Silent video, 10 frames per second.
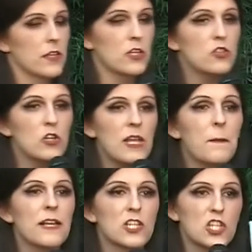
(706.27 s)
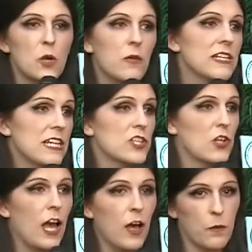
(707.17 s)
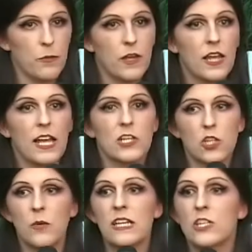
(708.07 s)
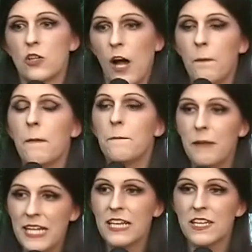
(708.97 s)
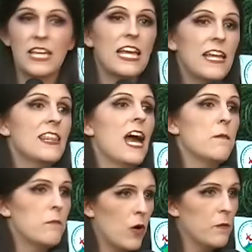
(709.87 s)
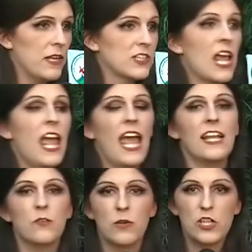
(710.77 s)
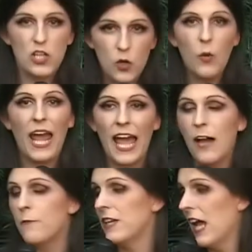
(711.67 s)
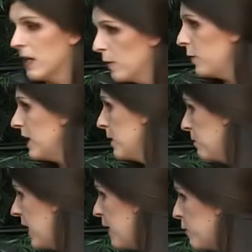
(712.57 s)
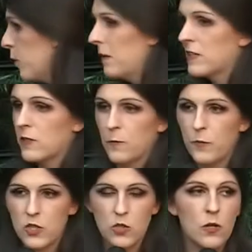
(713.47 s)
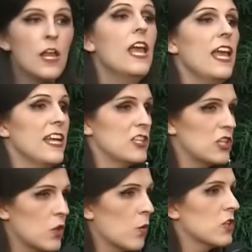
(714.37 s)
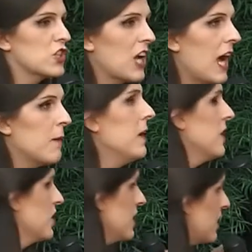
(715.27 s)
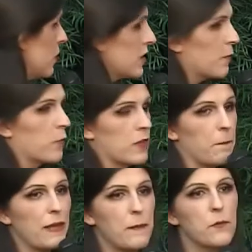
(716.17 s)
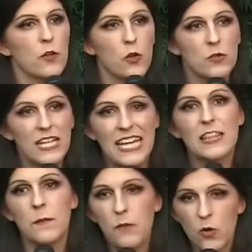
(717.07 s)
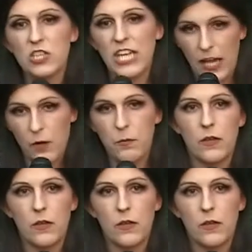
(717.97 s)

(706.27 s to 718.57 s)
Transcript: You do that because someone needs your help, and someone needs your help immediately in that moment. And when you have an elevated platform as an official, it's your job to use it for the people who need the most help.